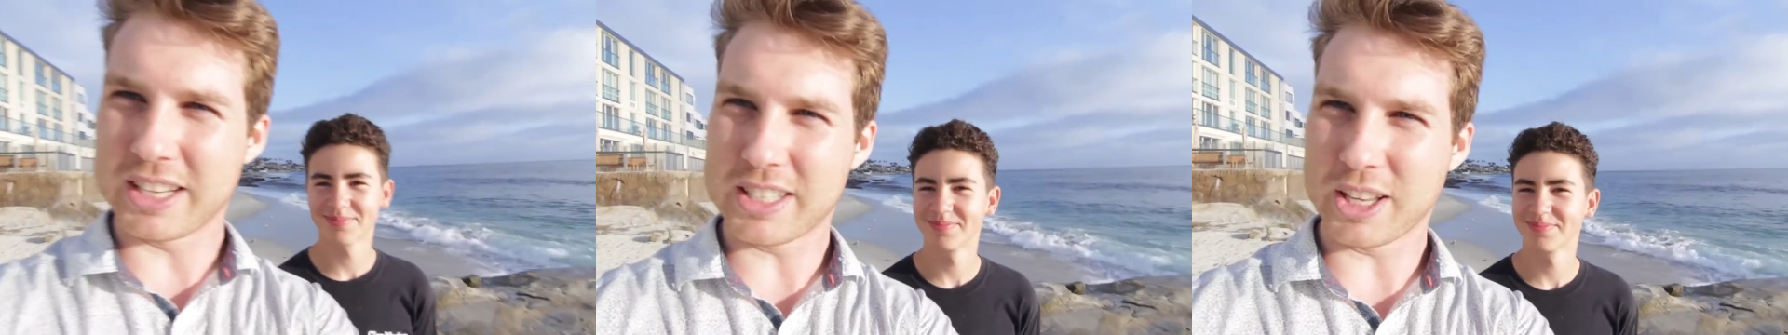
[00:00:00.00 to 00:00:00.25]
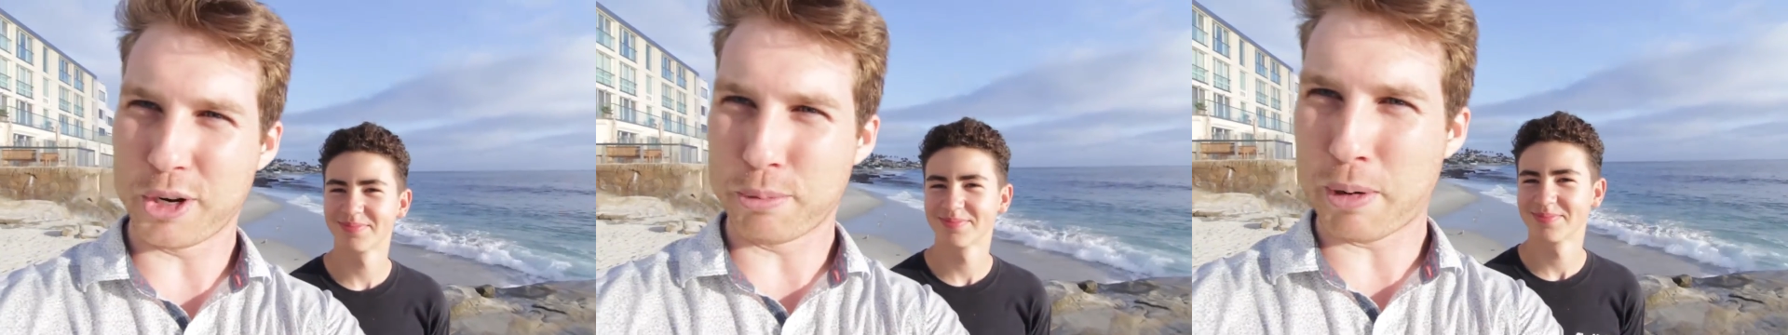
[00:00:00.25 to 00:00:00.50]

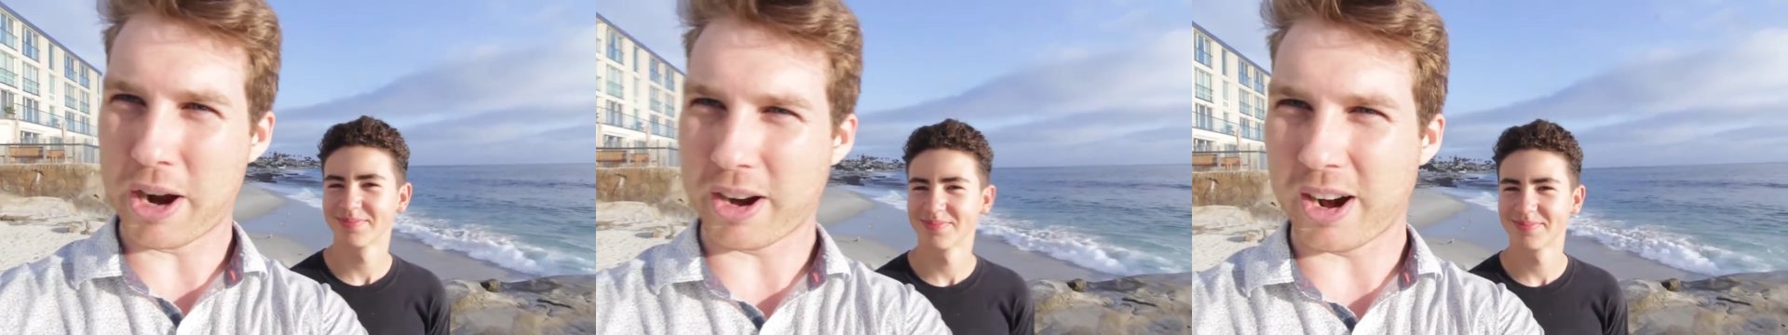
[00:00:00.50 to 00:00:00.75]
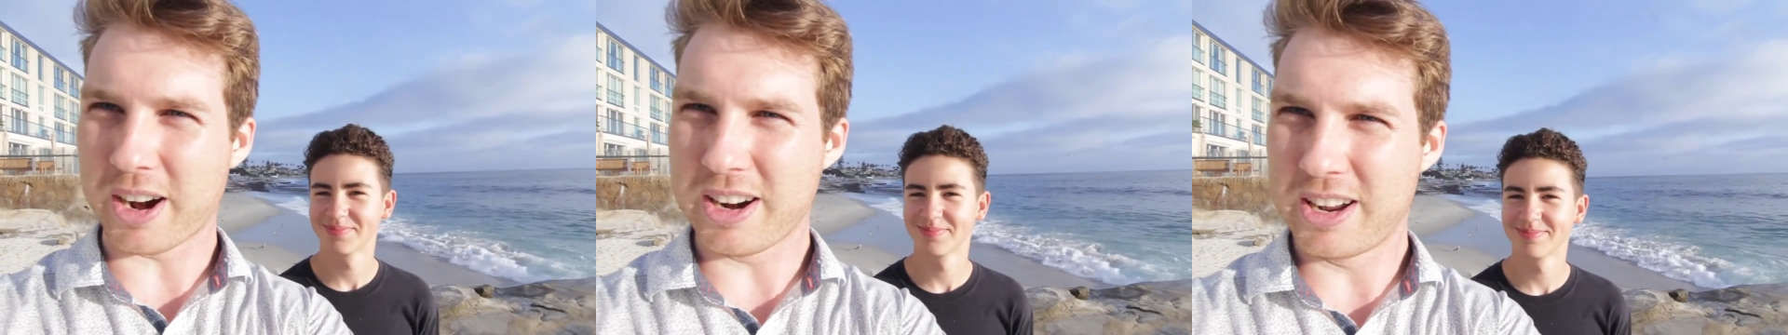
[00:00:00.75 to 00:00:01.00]
little
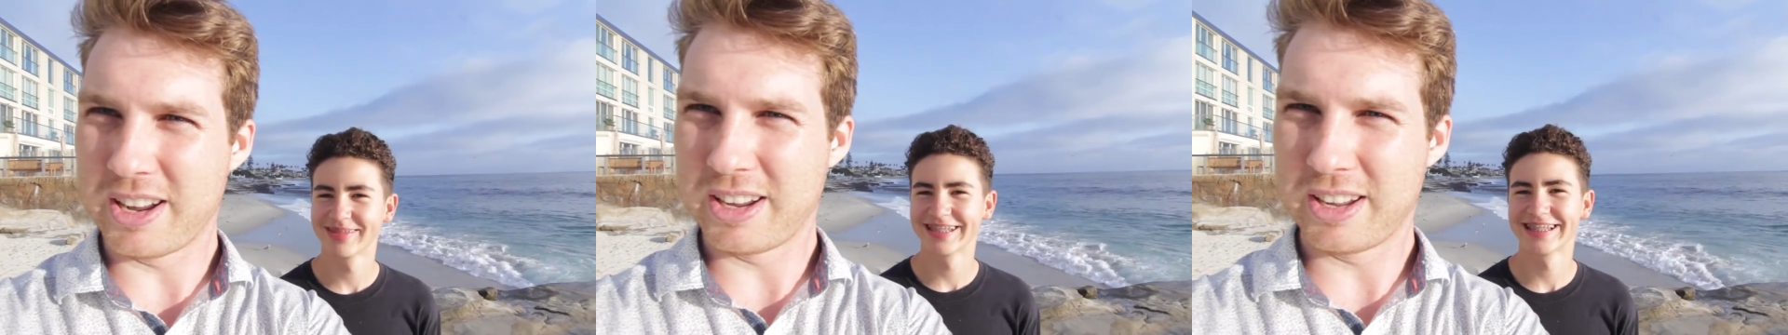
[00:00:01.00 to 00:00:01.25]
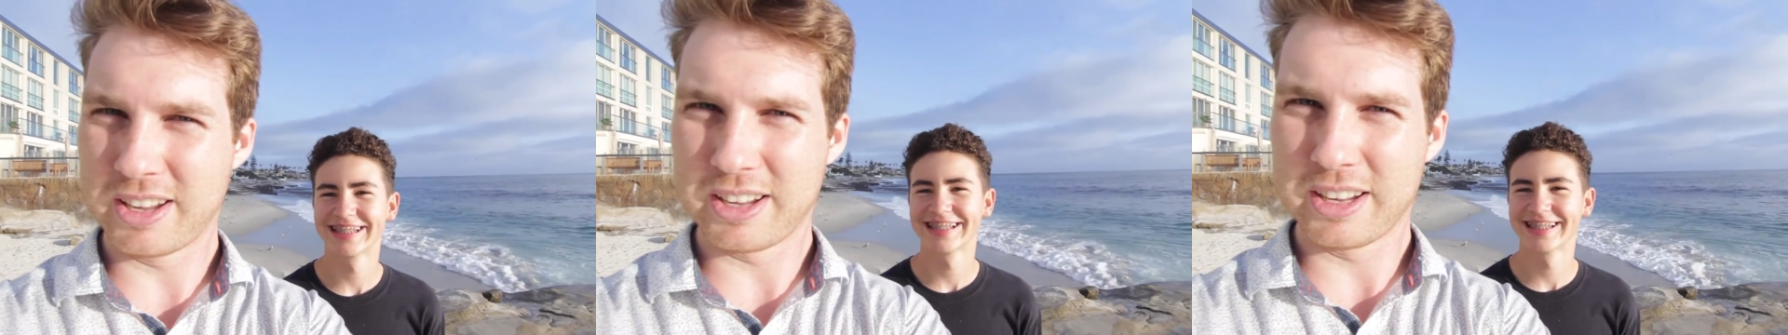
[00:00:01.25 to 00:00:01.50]
bugger
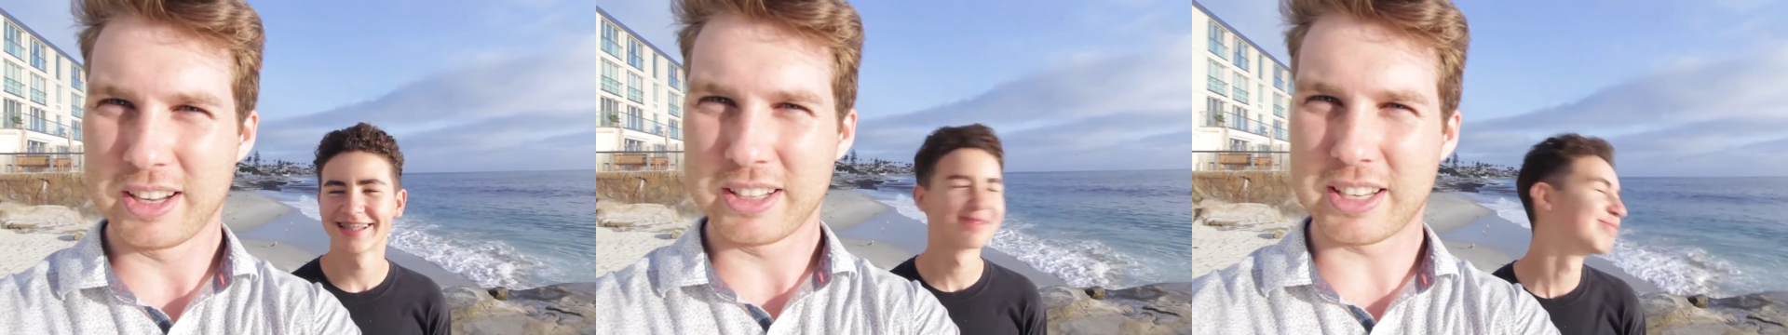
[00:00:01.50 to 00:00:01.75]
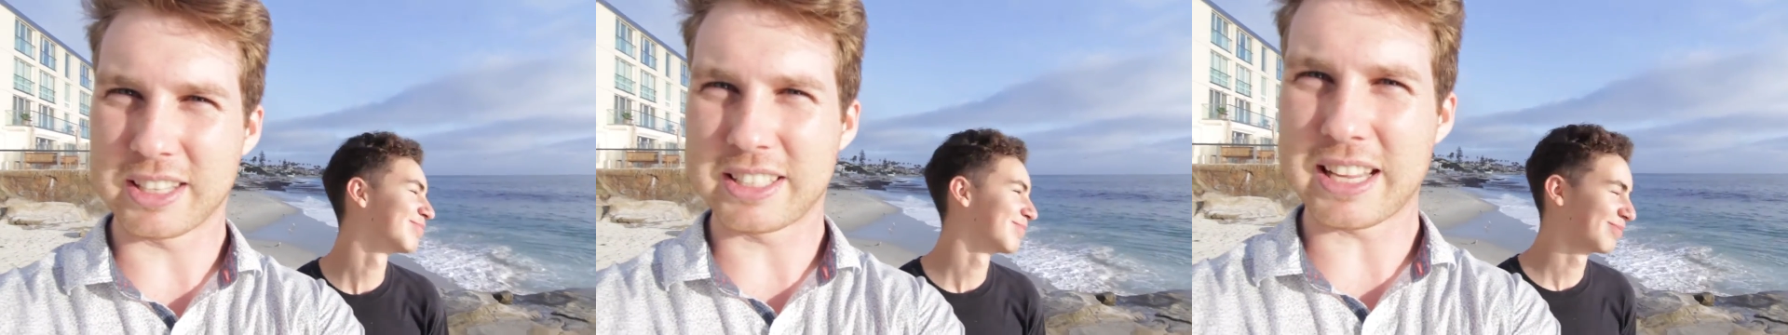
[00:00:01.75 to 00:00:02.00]

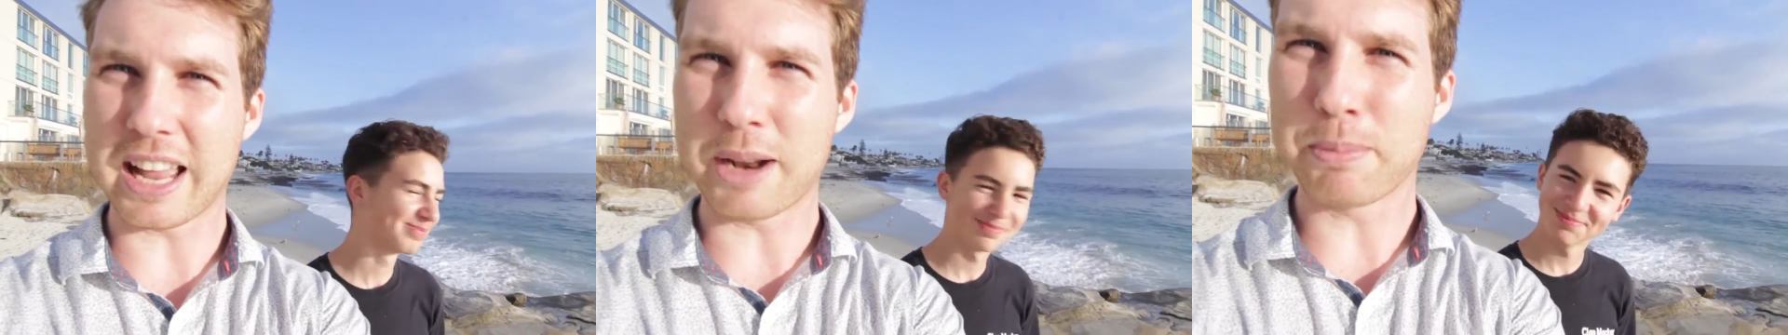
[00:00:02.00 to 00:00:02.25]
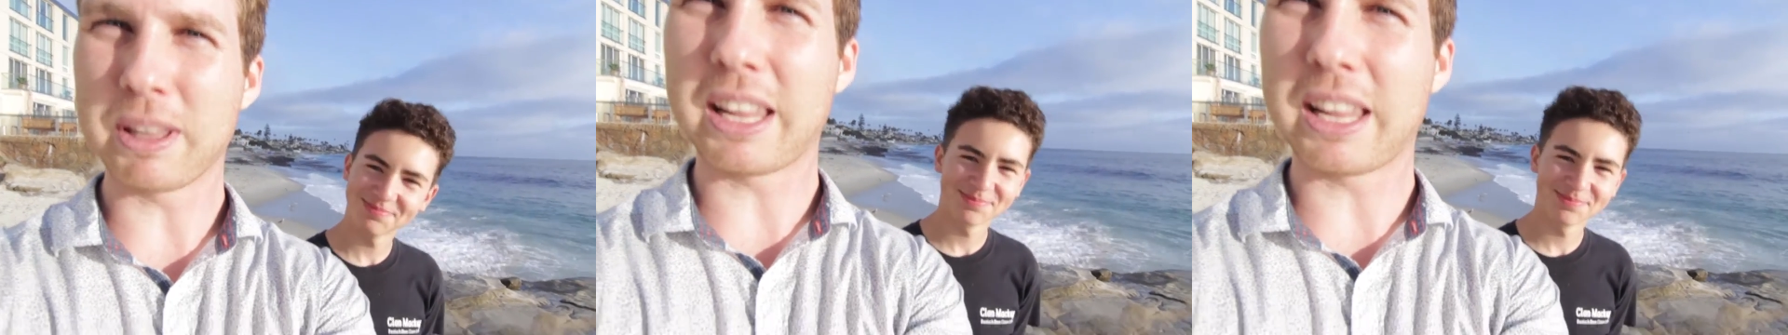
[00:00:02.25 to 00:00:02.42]
to set up the